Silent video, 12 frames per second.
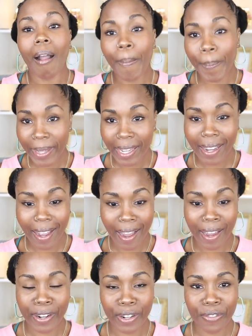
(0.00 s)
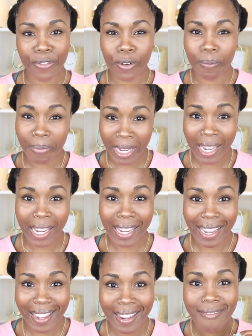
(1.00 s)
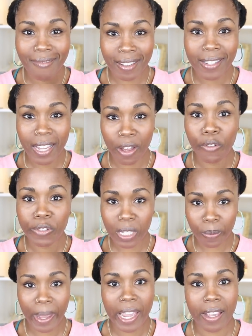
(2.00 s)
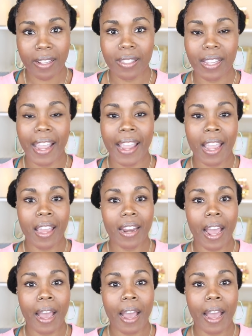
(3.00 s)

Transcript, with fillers: I'm being honored for being in this health space and